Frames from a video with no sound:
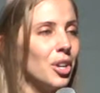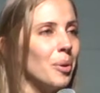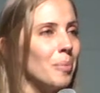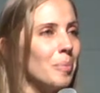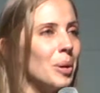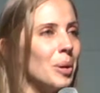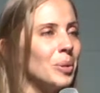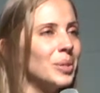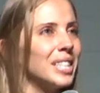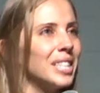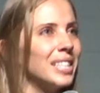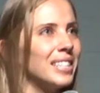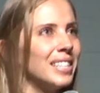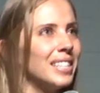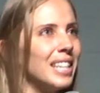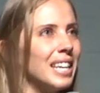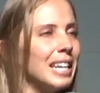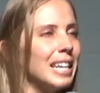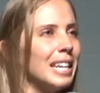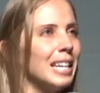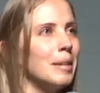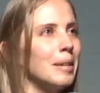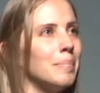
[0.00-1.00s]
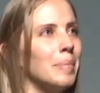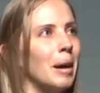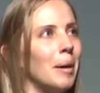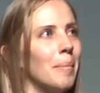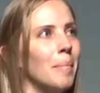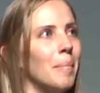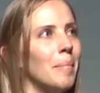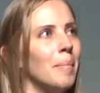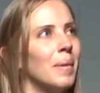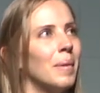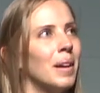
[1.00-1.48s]
Moses thinking
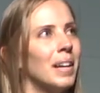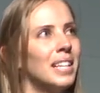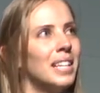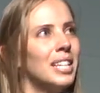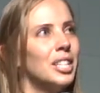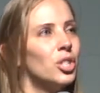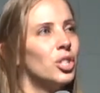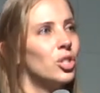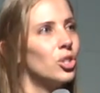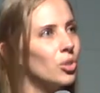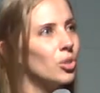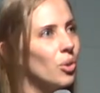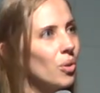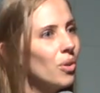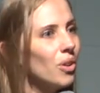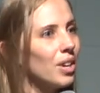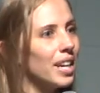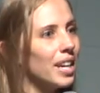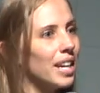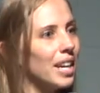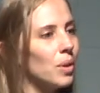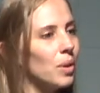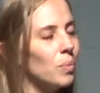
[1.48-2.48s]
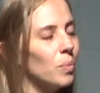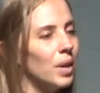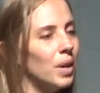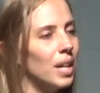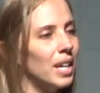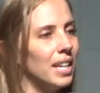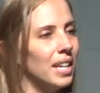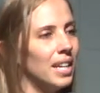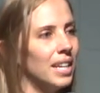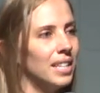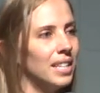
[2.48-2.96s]
about his story and
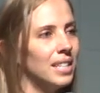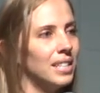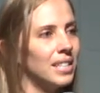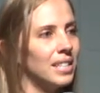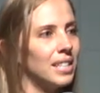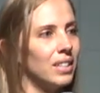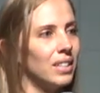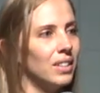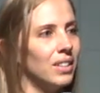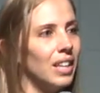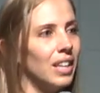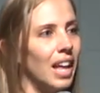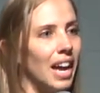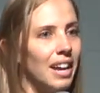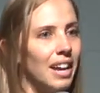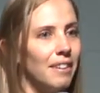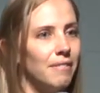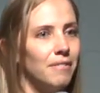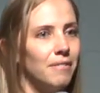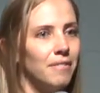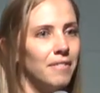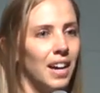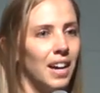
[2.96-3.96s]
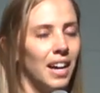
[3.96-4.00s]
what his life